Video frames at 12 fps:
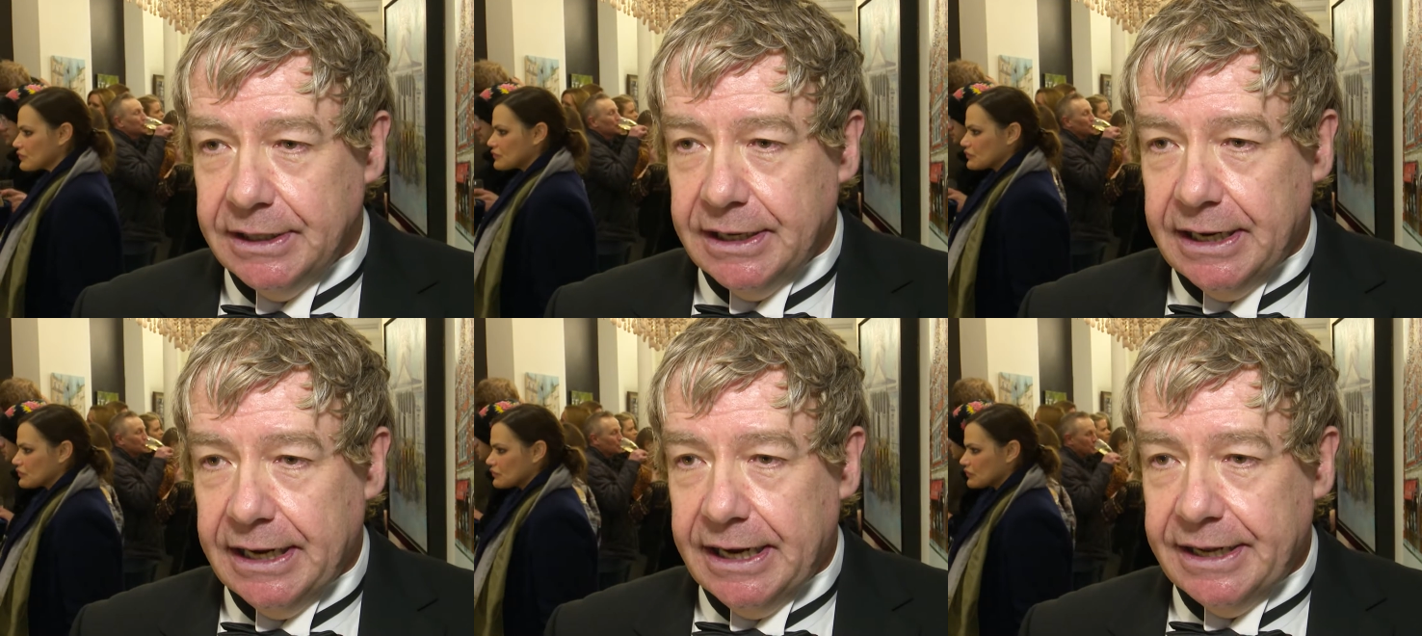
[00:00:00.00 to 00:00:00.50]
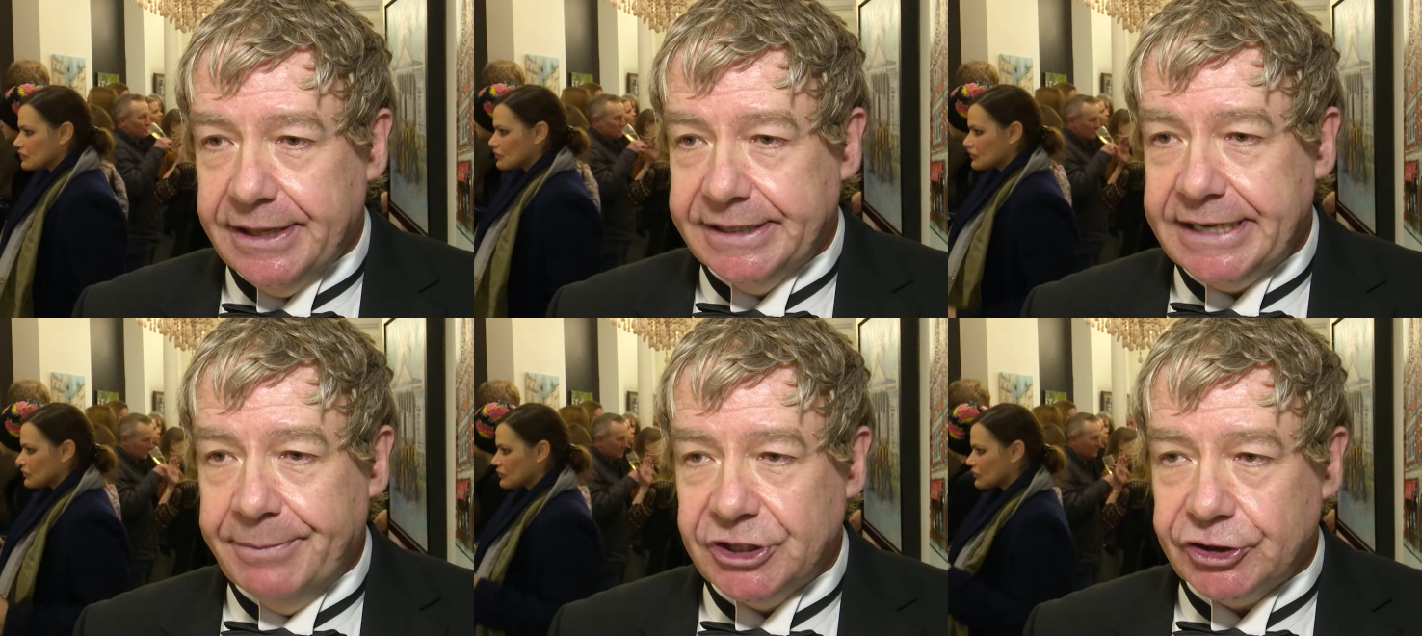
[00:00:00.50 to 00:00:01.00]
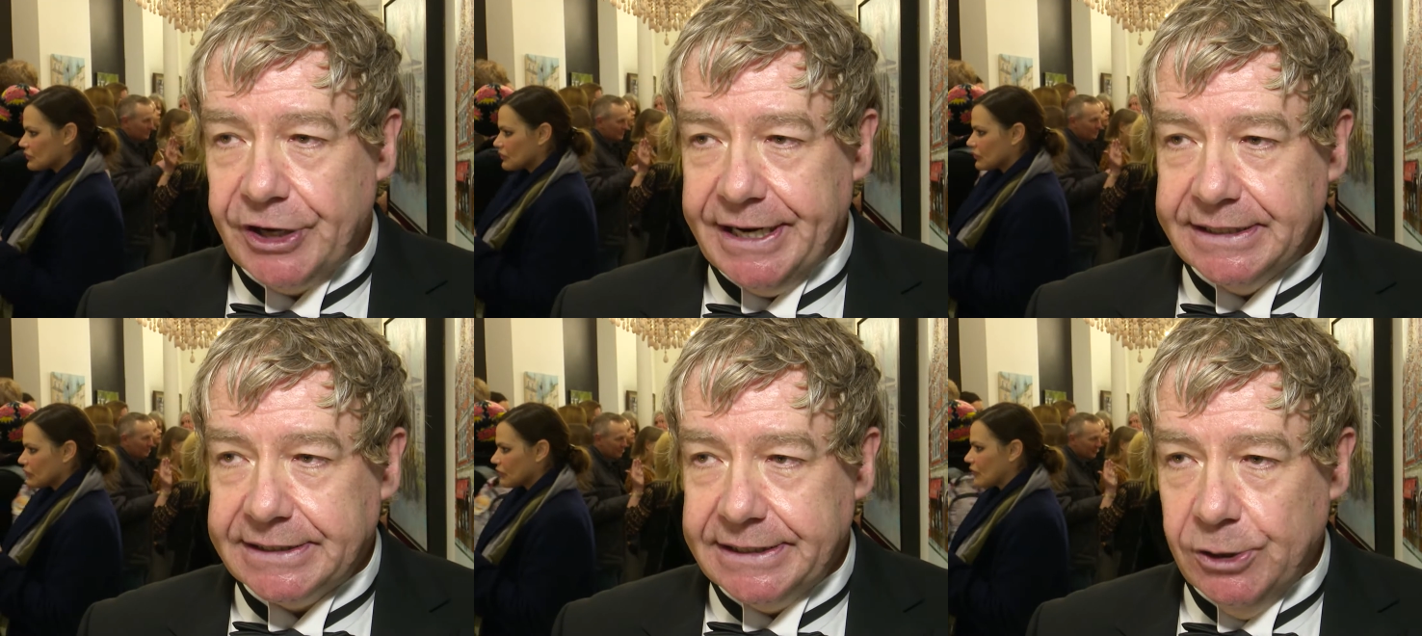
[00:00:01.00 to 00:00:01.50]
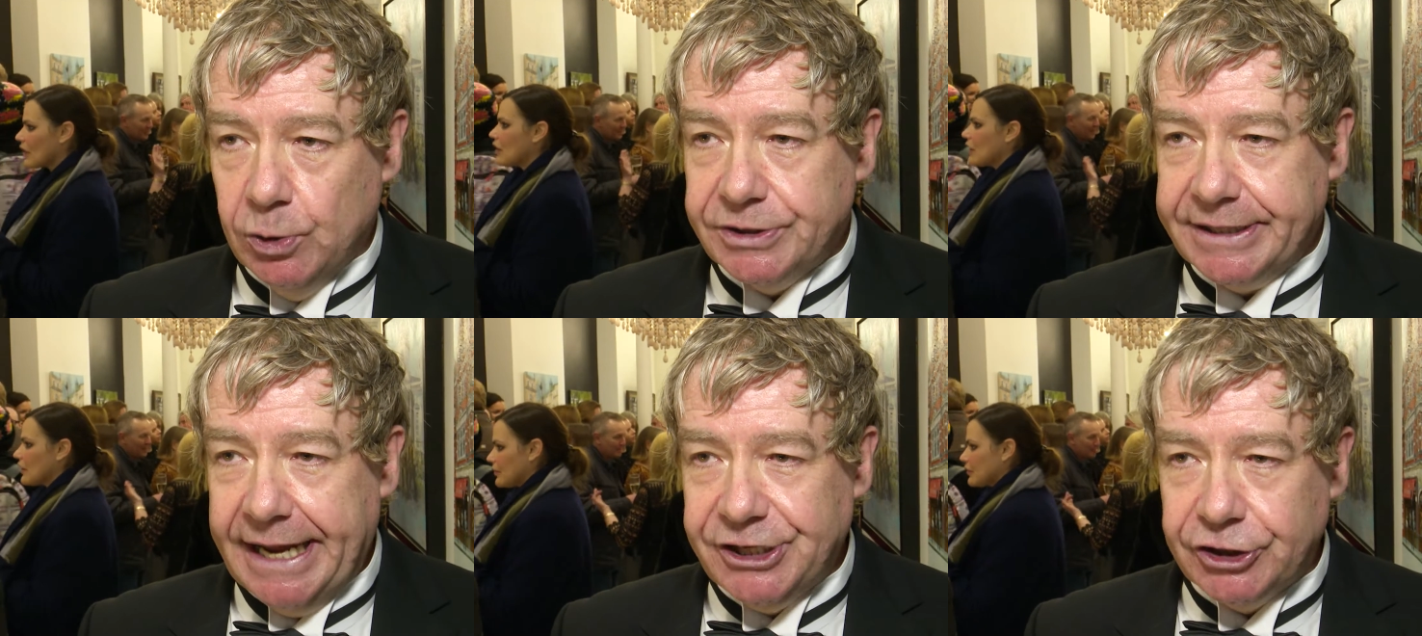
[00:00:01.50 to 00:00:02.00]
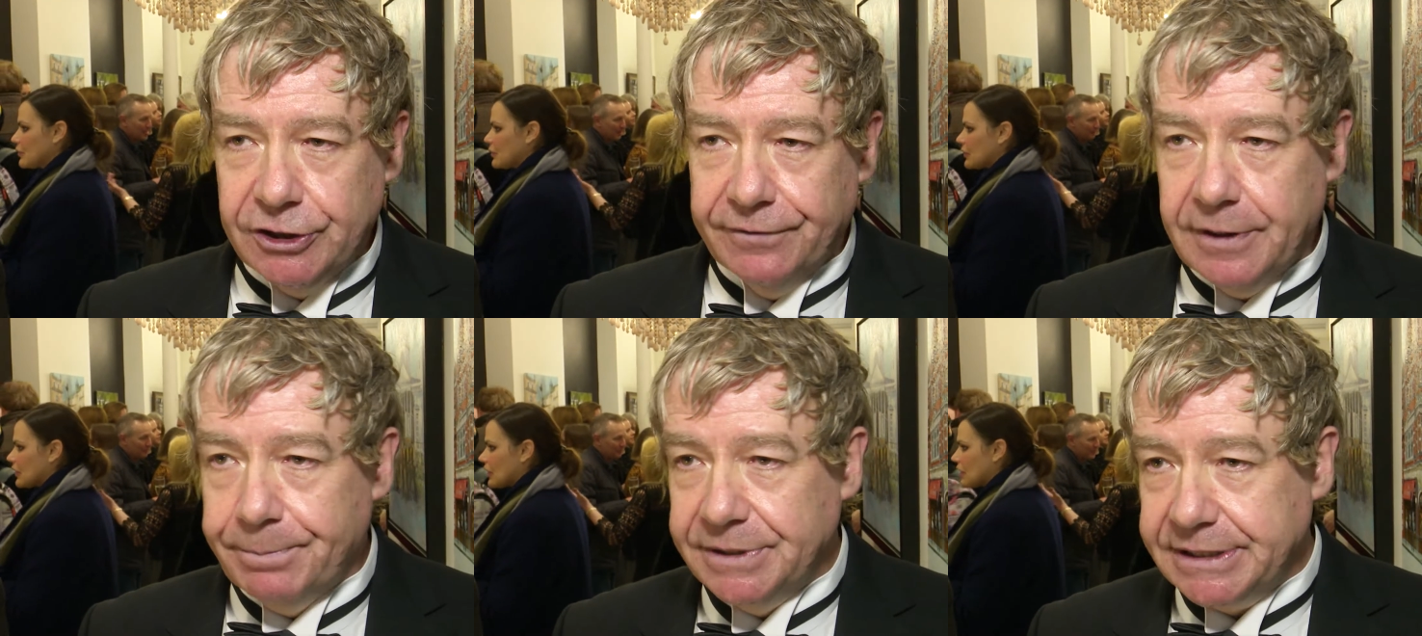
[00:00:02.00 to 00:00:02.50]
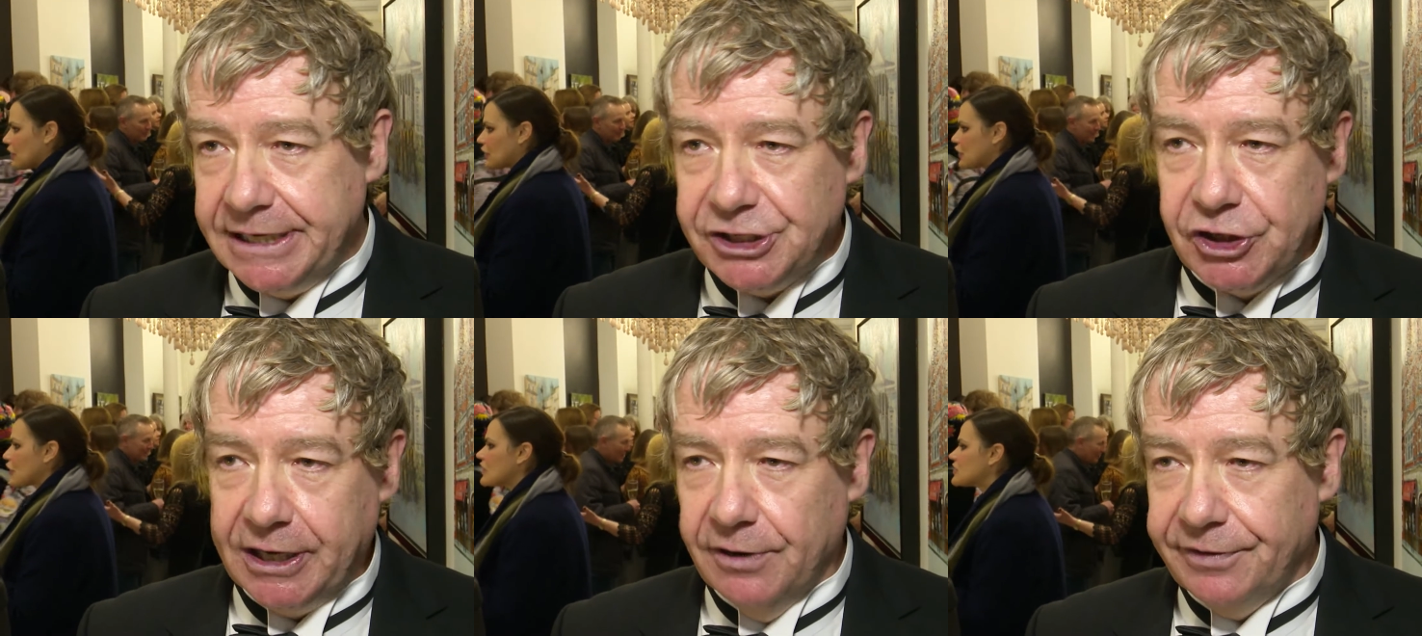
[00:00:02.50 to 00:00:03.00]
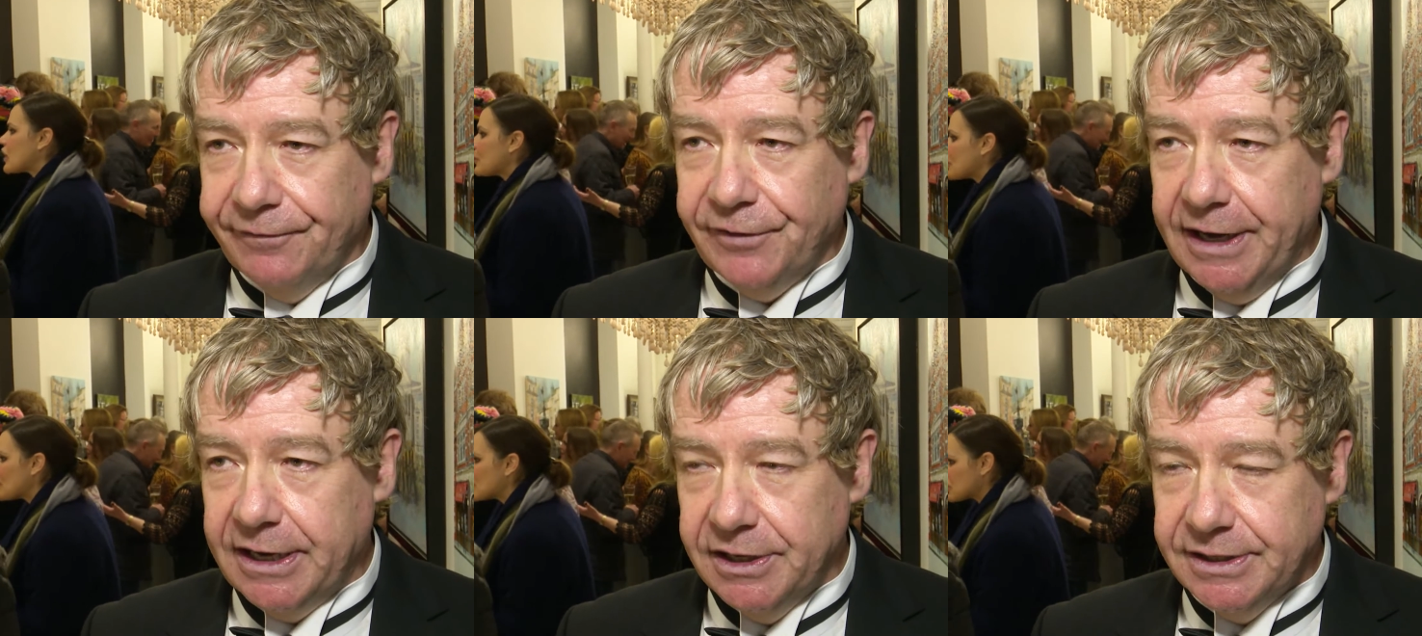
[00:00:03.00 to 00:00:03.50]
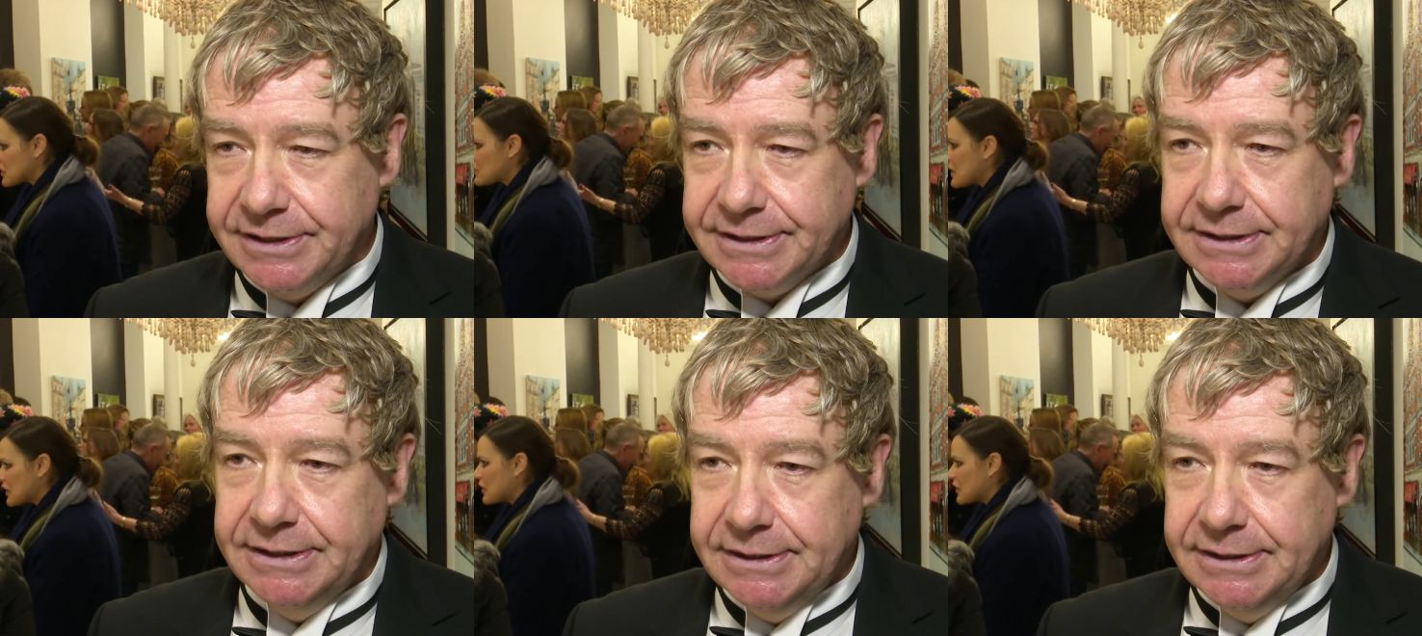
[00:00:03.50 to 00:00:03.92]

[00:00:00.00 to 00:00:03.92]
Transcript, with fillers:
Speaker 1: that demonstrates the alternation of the positioning of the figures.